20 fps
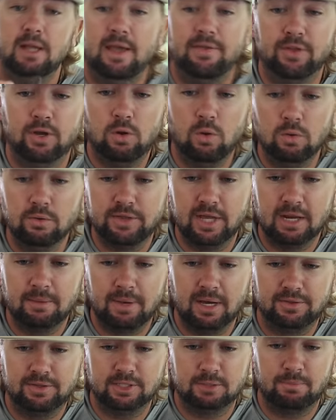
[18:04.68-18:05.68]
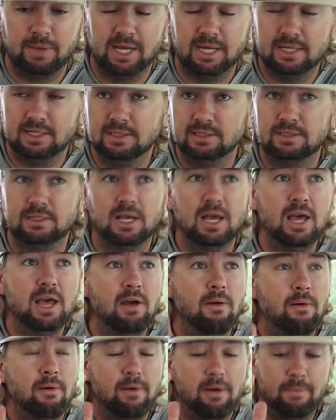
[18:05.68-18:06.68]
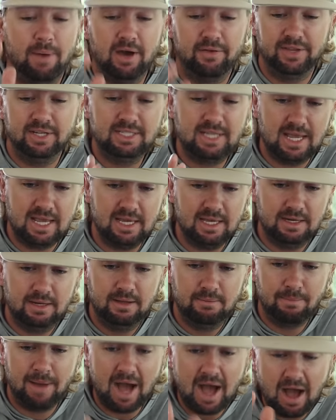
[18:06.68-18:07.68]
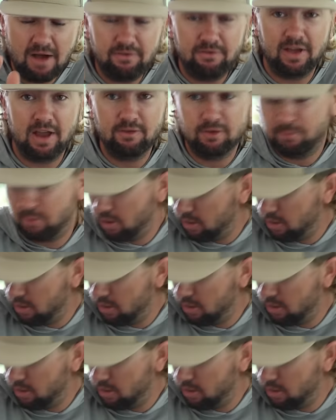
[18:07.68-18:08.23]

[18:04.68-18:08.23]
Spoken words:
And the cool thing about this bait is, about this head, my favorite